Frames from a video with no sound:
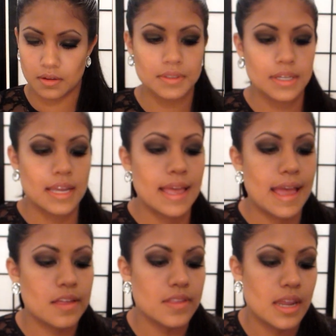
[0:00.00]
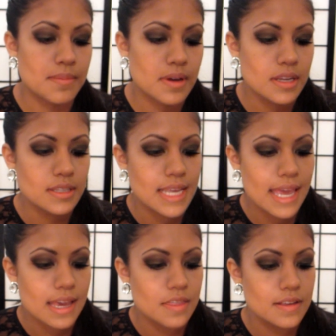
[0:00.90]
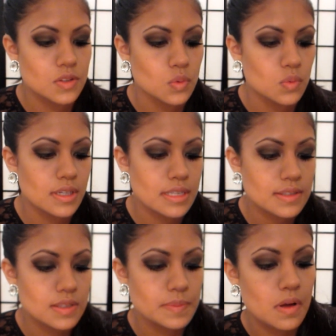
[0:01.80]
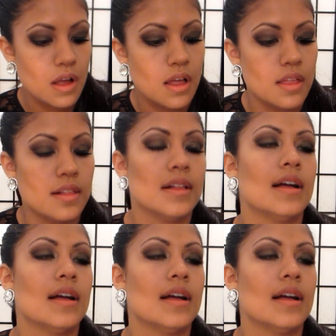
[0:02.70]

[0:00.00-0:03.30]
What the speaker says: And then I'm going to take this really small